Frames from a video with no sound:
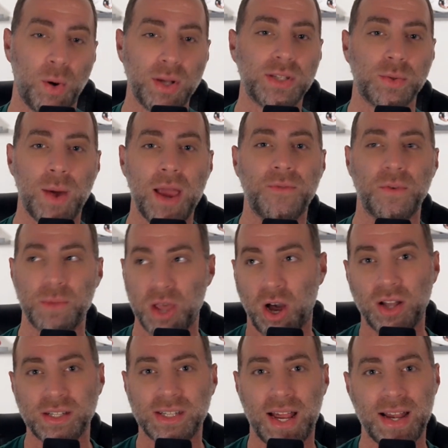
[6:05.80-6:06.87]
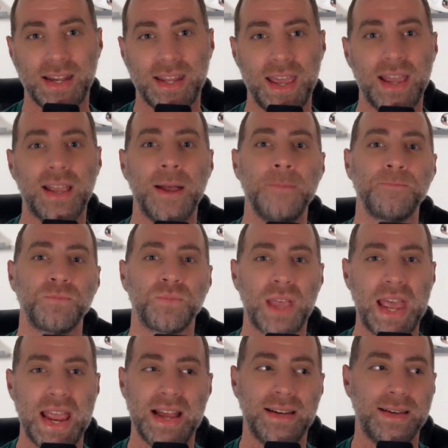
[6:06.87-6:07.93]
points away from the onside kick
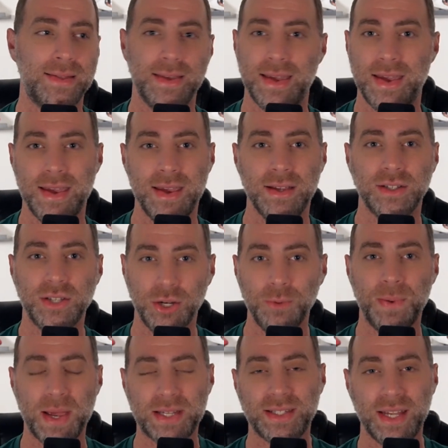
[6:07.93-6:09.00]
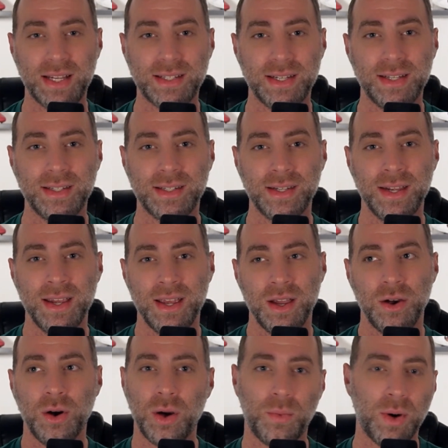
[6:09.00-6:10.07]
and the 2 pick sixes.
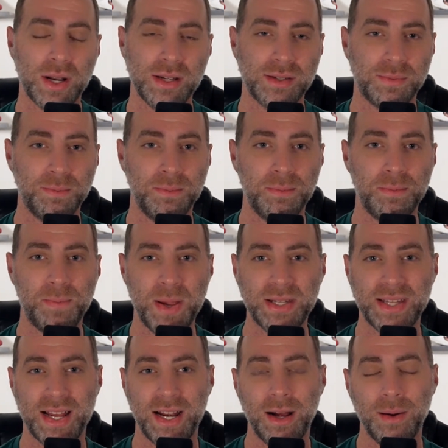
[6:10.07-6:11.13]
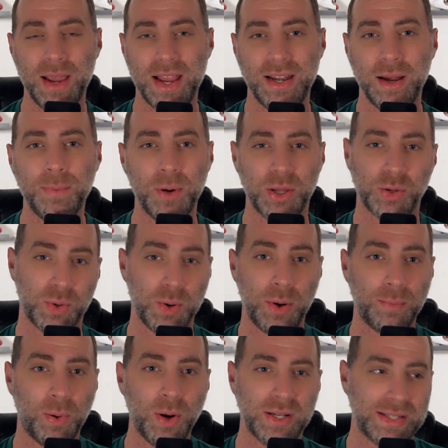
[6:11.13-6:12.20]
What does Penn State end up with?
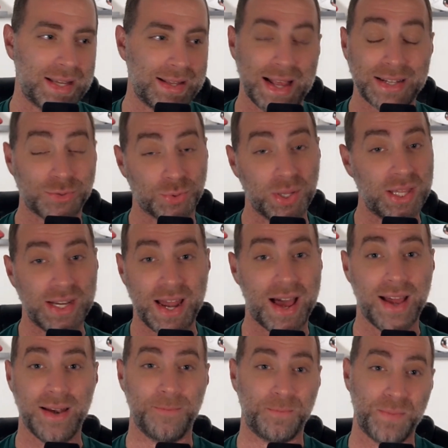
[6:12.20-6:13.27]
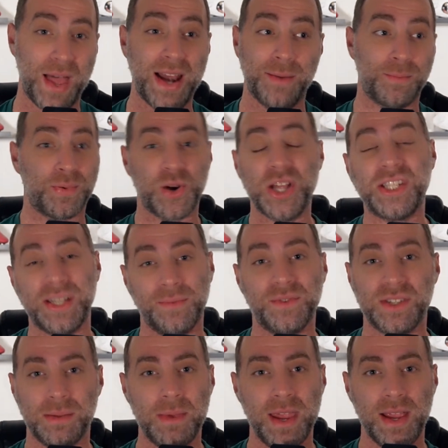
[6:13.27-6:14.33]
21 points. That's really not that
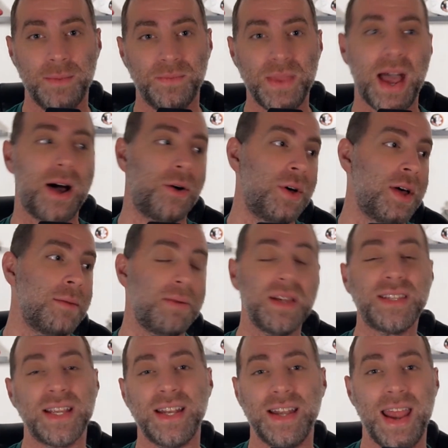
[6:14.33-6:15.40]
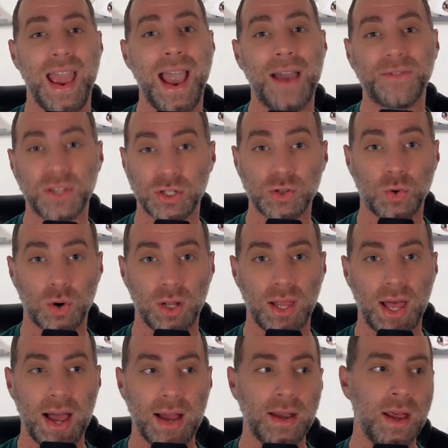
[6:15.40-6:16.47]
impressive to me. Now, Penn State didn't have to score a
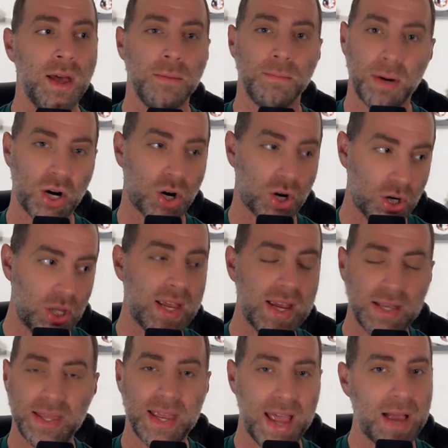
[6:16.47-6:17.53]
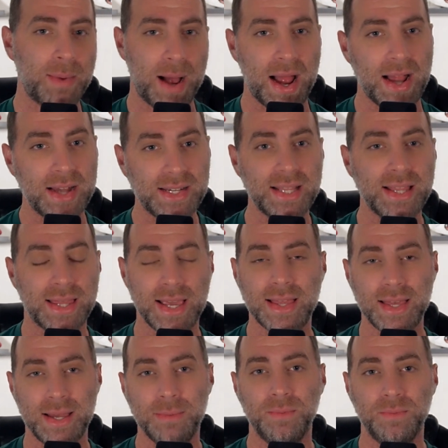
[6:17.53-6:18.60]
lot, but early in the game, I did
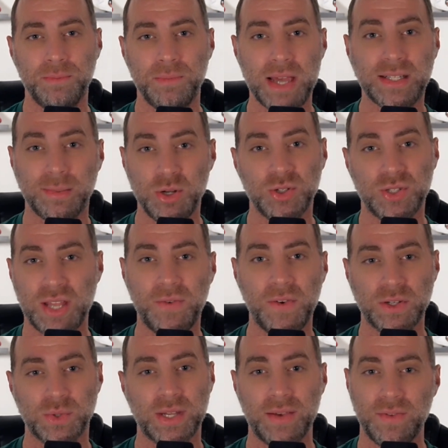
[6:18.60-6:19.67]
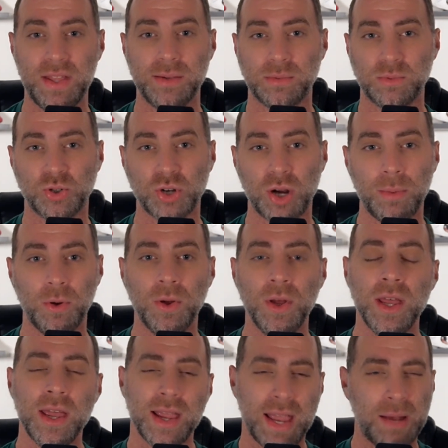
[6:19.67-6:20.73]
think that SMU's defense was giving them some trouble.
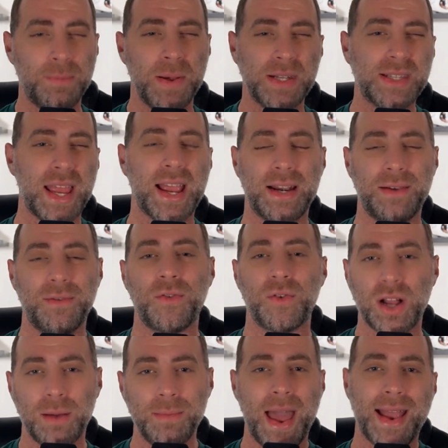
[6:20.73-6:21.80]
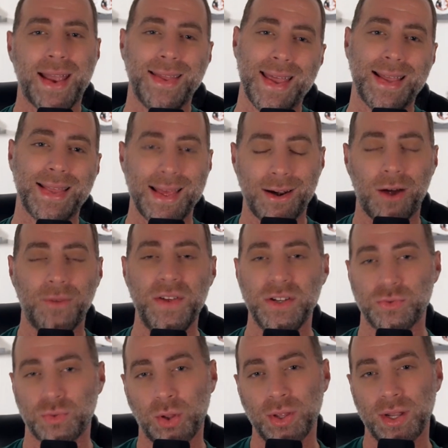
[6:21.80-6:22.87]
Can Penn State kind of overcome that? Can they get that
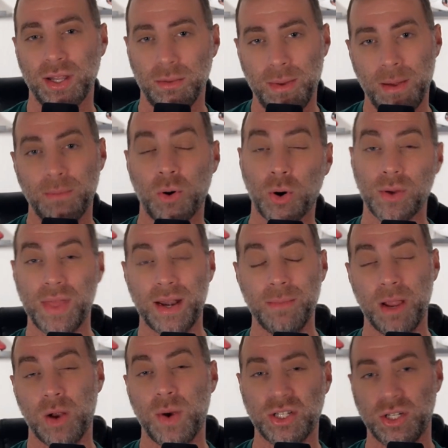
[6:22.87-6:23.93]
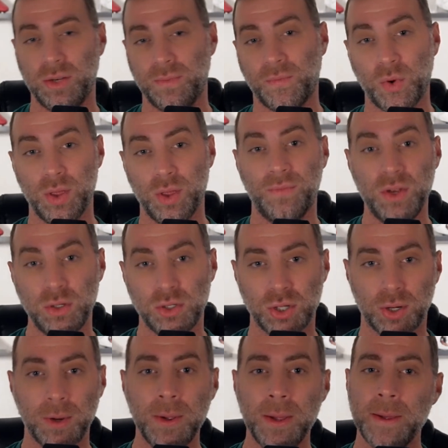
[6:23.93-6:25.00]
offense rolling a little bit more? That'll be a question for the
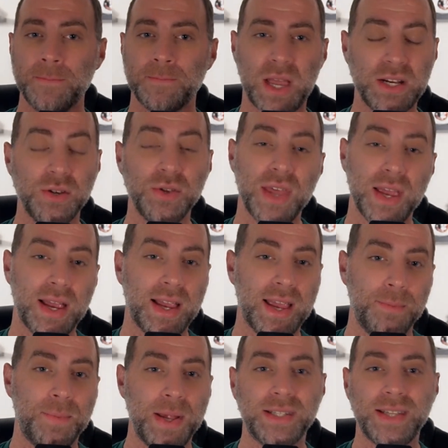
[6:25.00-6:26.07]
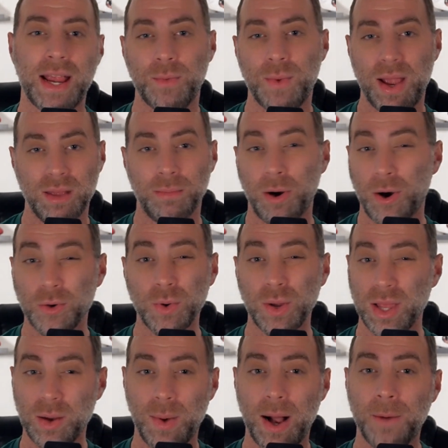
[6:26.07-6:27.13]
future. I do think, again, Penn State ran the ball
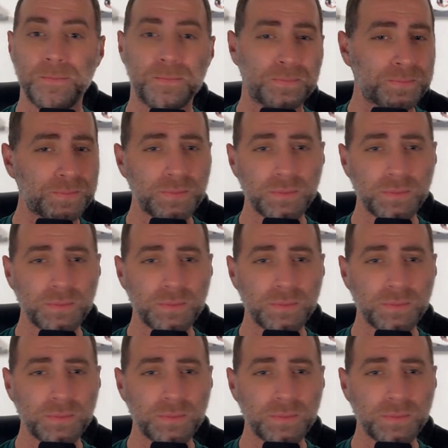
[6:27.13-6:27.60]
really well.